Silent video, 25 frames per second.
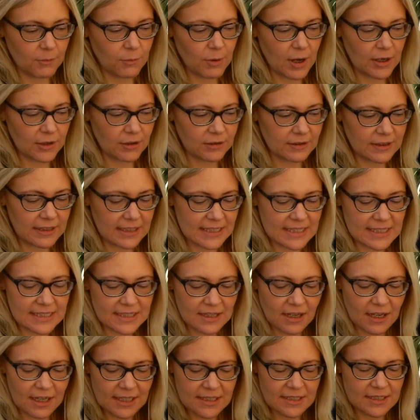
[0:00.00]
1 on this
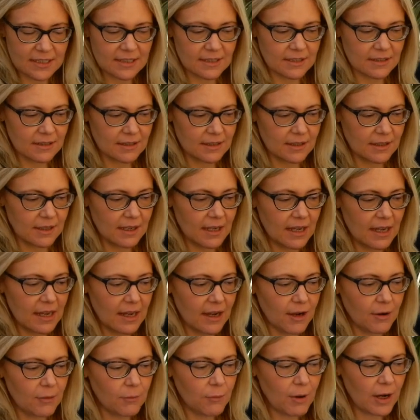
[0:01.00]
side,
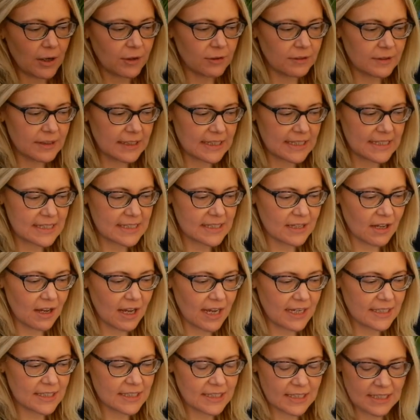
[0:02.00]
one on this
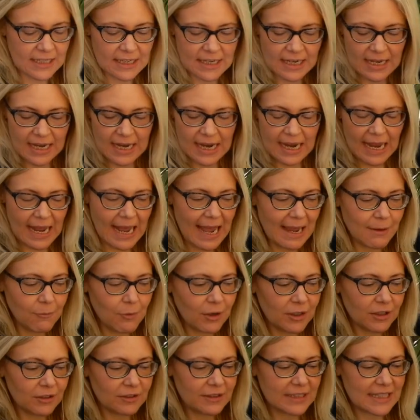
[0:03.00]
side, and
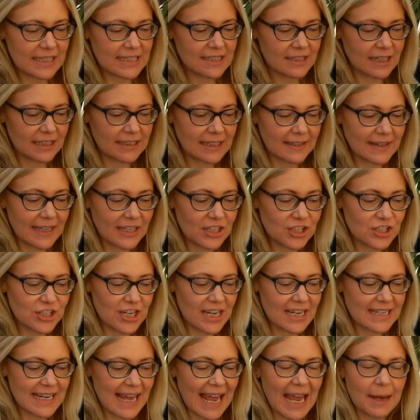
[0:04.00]
one on this side. Now they
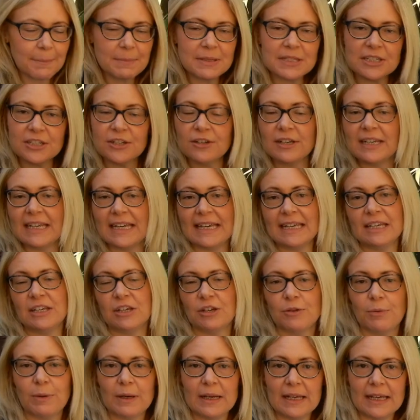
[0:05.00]
shared absolutely
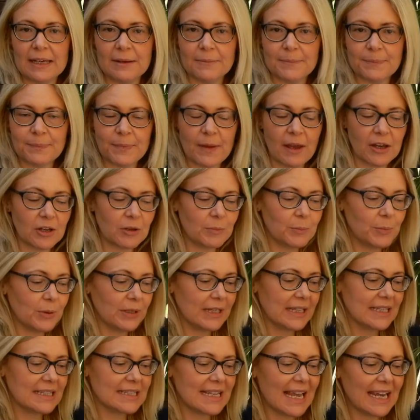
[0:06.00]
equally. I could
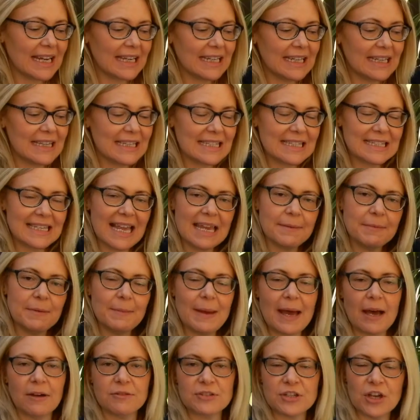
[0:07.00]
put exactly the same
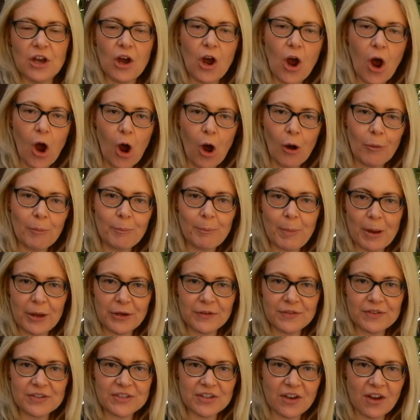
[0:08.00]
amount on
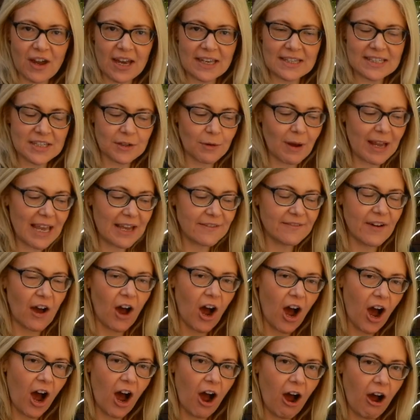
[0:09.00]
both sides. So I have
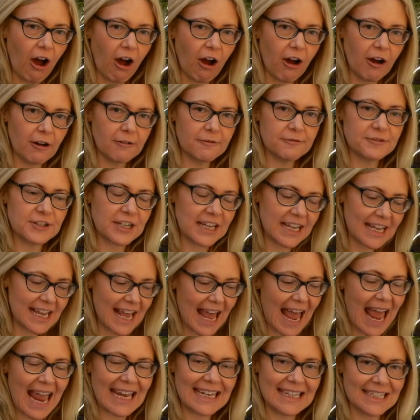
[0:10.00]
halved
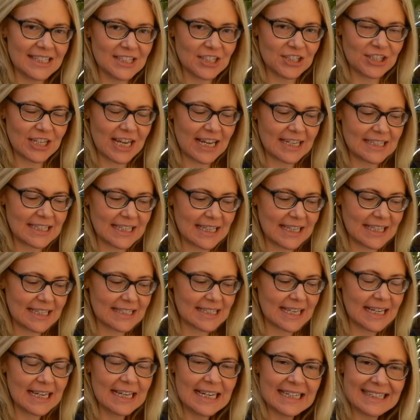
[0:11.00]
eight
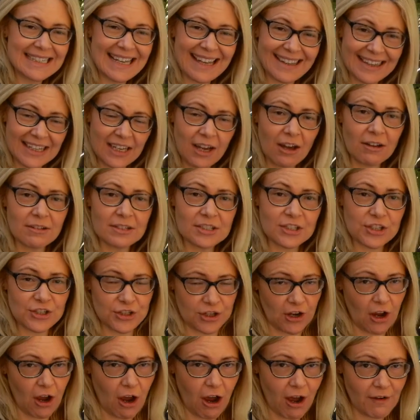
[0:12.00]
teddies. Now the answer
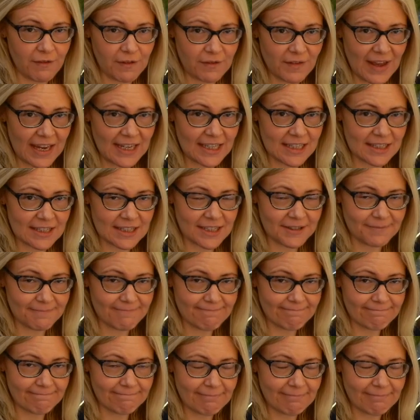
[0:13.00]
to half of eight